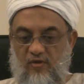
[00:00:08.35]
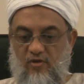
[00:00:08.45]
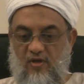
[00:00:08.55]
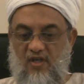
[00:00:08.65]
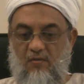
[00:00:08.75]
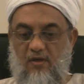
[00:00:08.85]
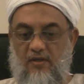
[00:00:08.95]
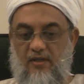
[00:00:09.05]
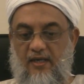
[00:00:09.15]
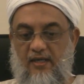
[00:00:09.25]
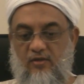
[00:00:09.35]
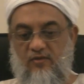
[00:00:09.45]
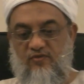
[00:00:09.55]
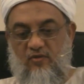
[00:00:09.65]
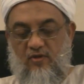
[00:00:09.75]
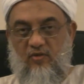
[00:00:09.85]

were talking about the ayat of Surah